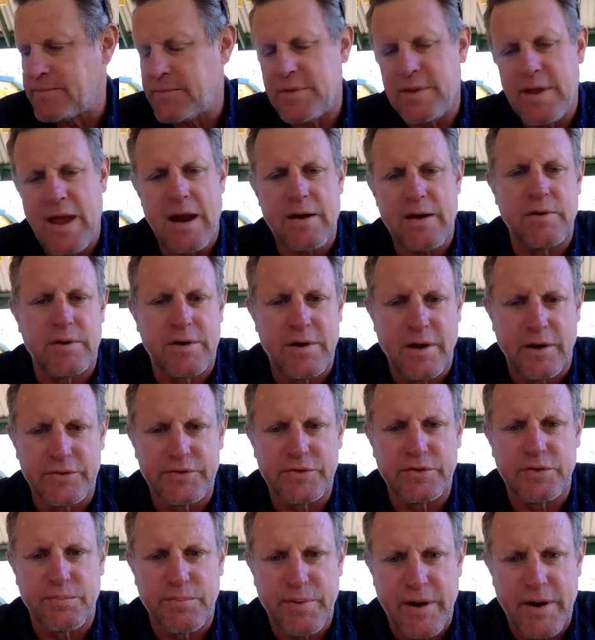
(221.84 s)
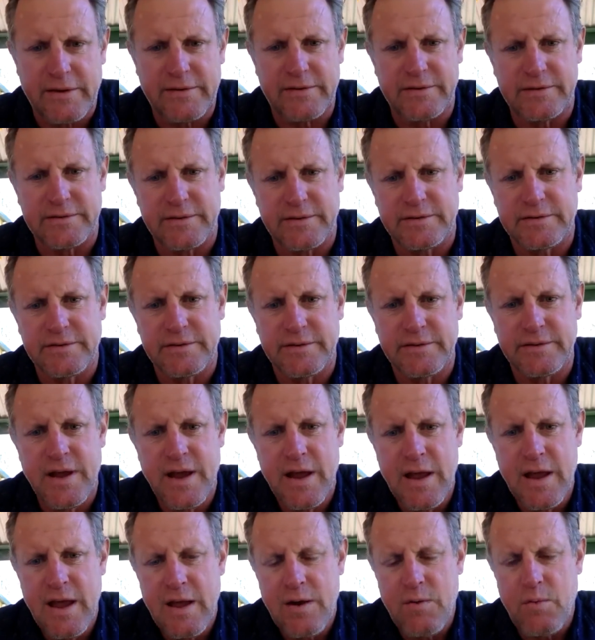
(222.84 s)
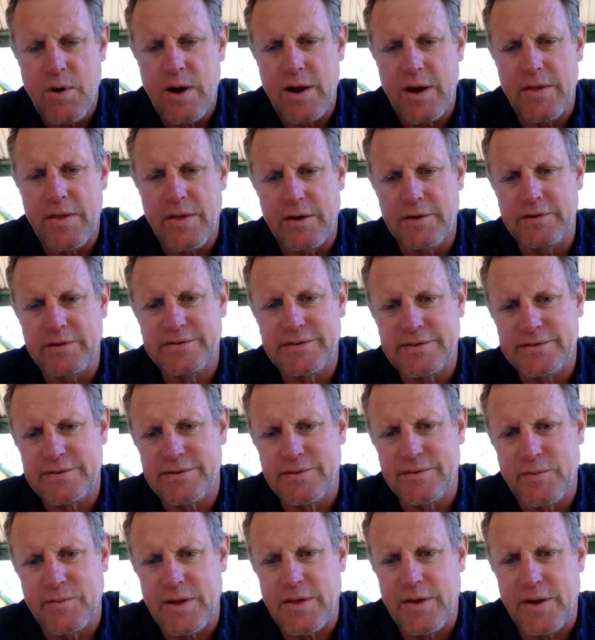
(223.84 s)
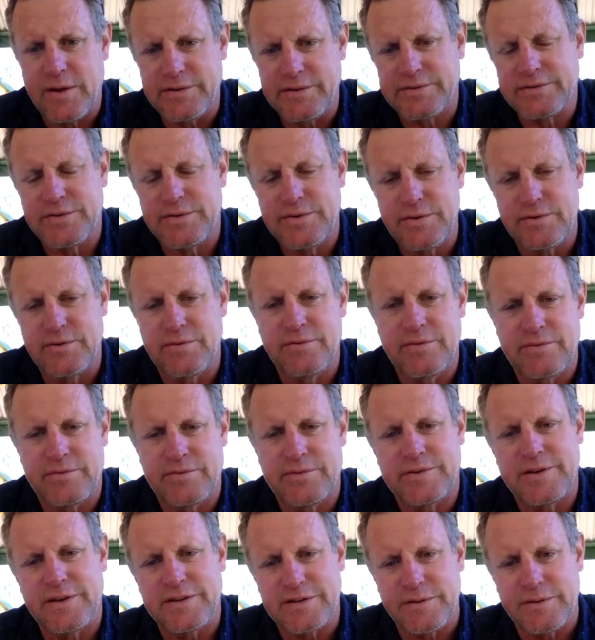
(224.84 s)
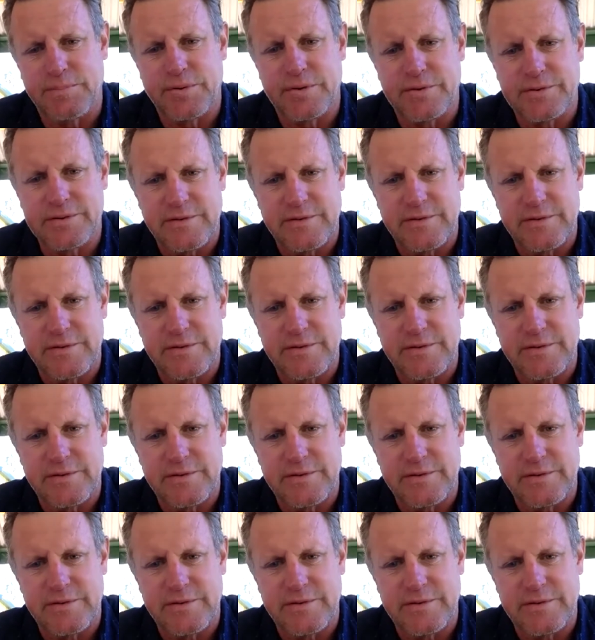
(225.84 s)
agricultural practices, and where those two disciplines,